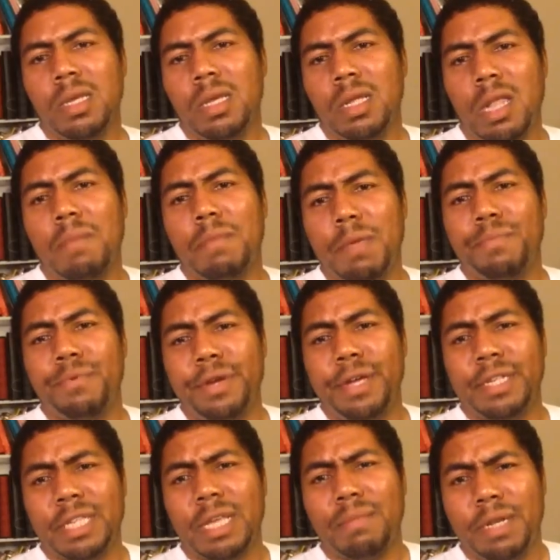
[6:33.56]
Let me bring
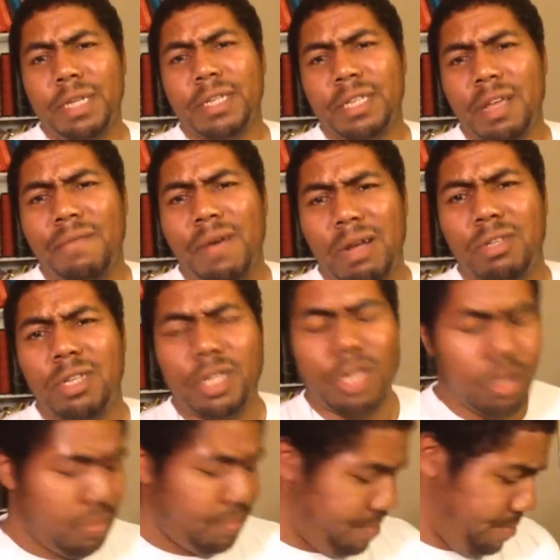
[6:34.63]
some of this stuff out to you.